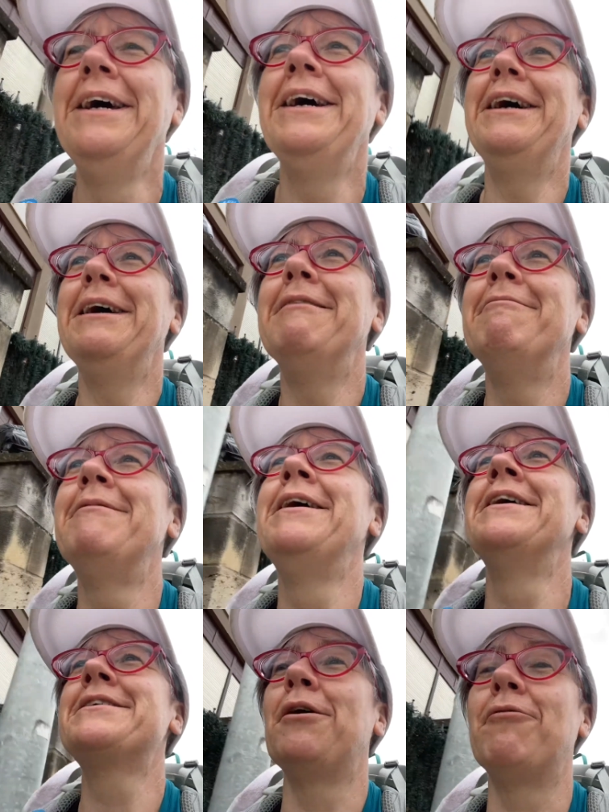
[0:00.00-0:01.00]
Um,
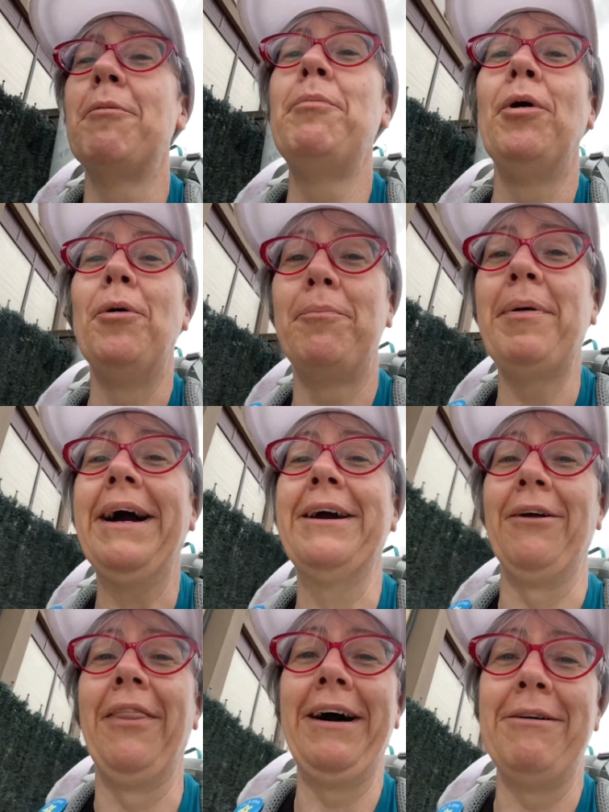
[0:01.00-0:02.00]
so I'll report back
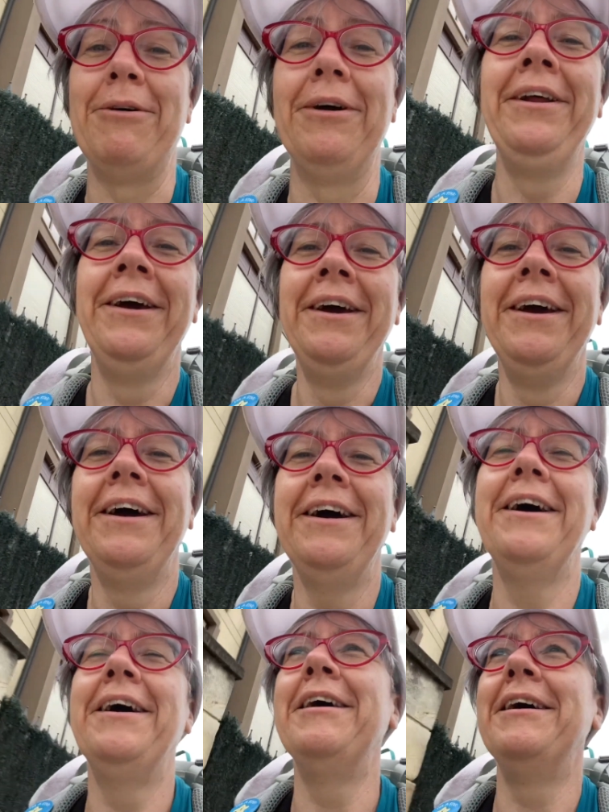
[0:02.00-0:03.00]
on that one.
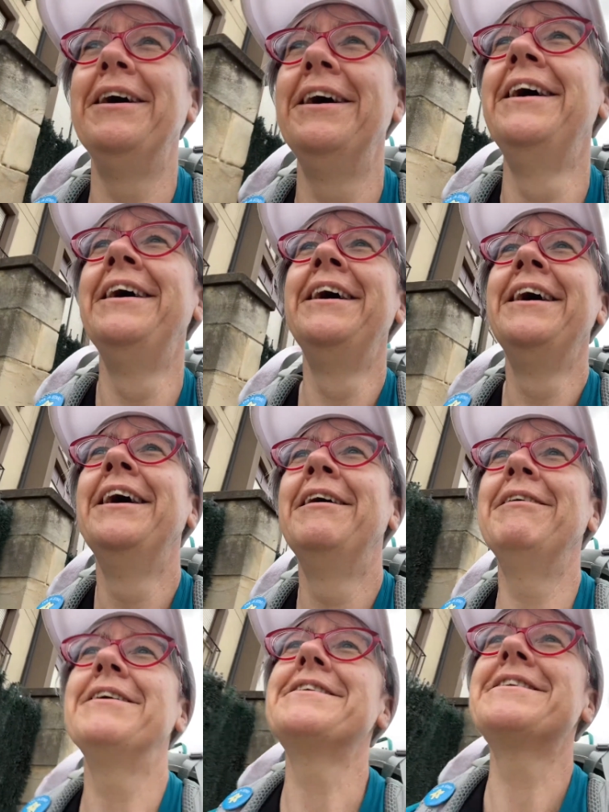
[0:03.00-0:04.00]
Uh,
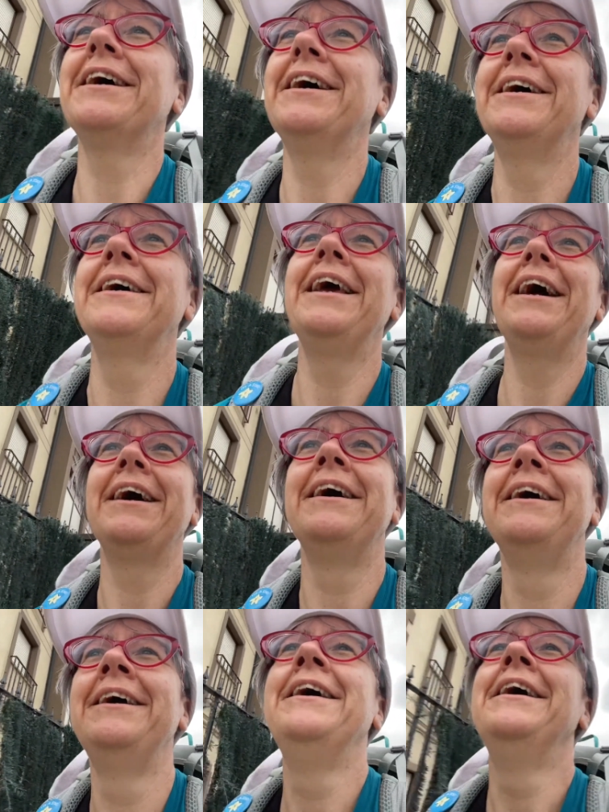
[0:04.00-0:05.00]
but uh, yeah,
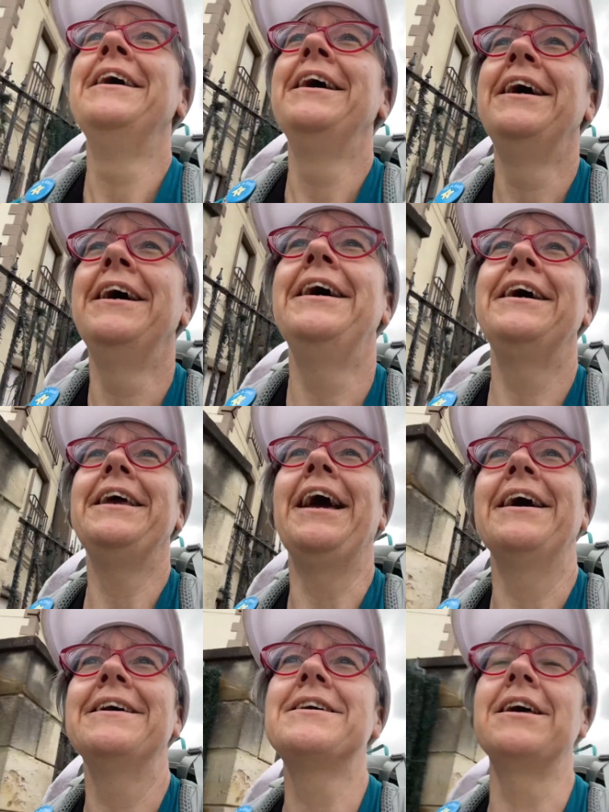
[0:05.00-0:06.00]

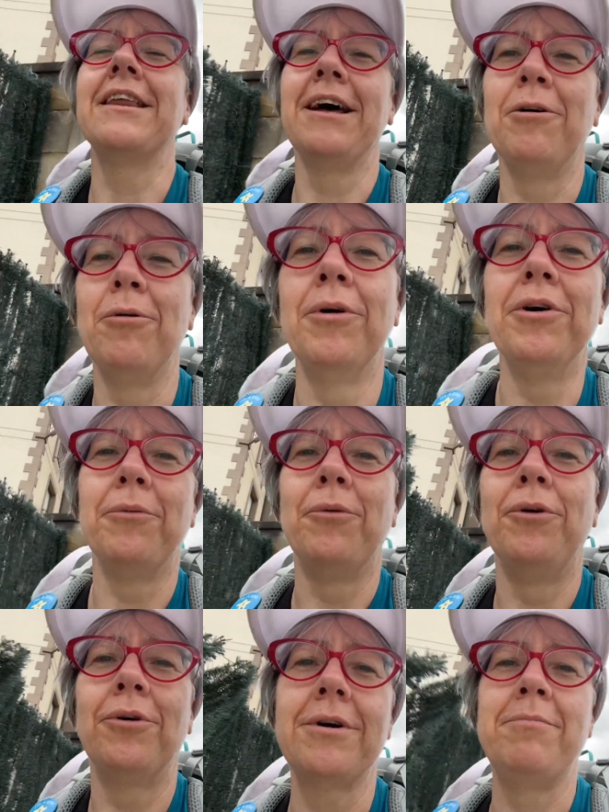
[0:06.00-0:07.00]
yeah, so that will
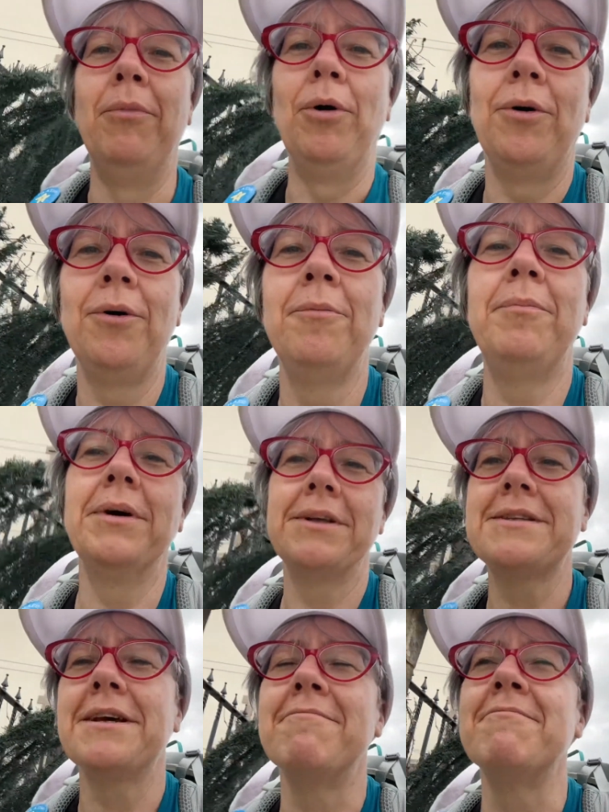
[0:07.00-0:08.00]
walk more.
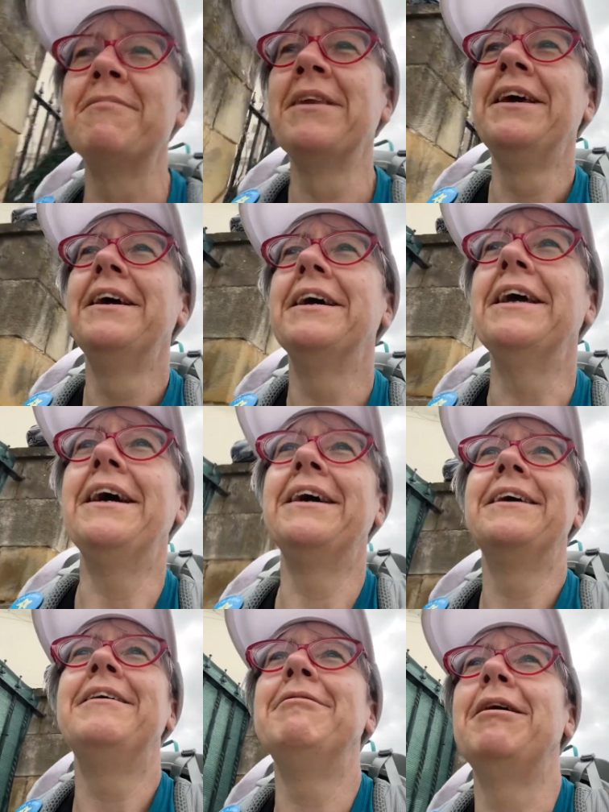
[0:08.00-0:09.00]
But um, yeah,
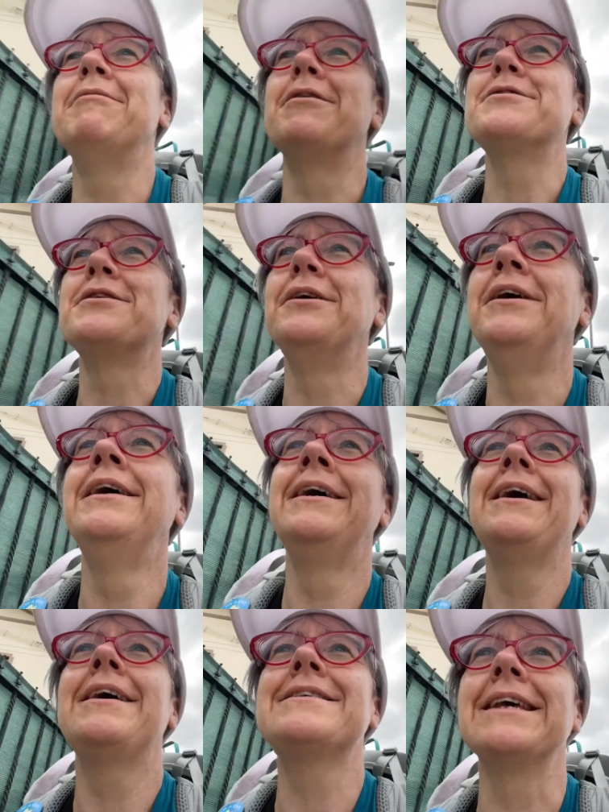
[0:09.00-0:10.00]
I'm, I'm, not sure.
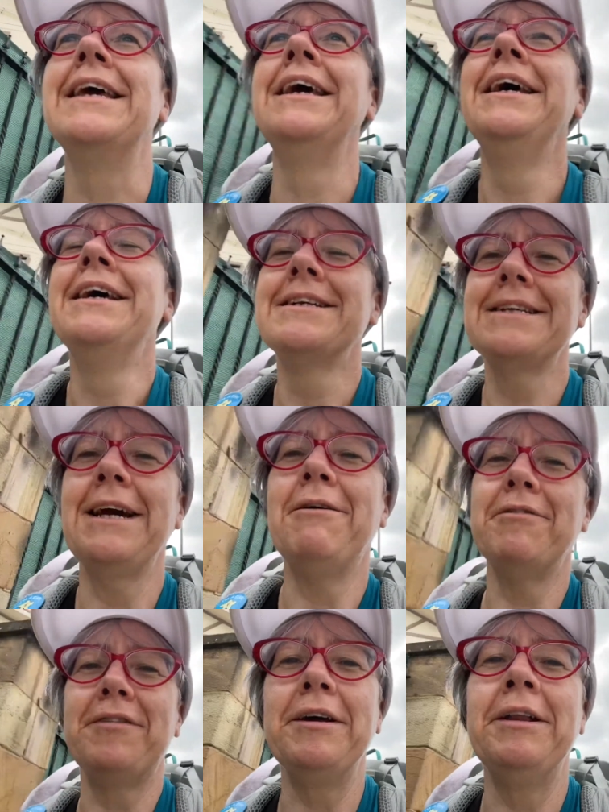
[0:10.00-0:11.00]
I'll see, see how I
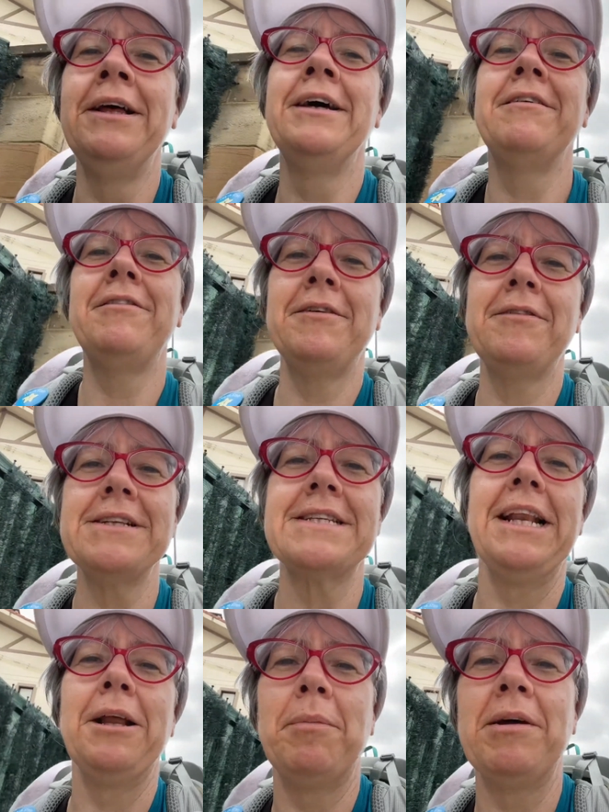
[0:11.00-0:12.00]
feel. But fancy a
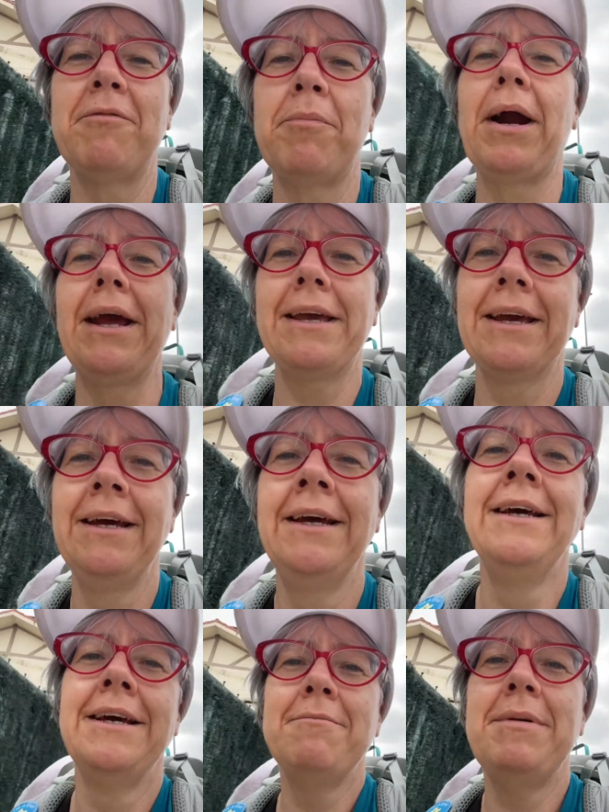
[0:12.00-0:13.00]
little bit of a break.
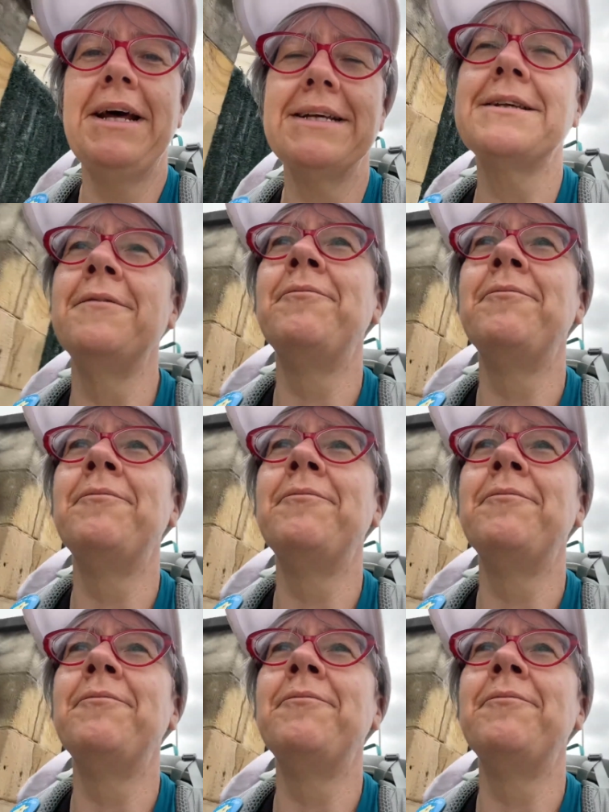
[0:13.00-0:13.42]
Be nice.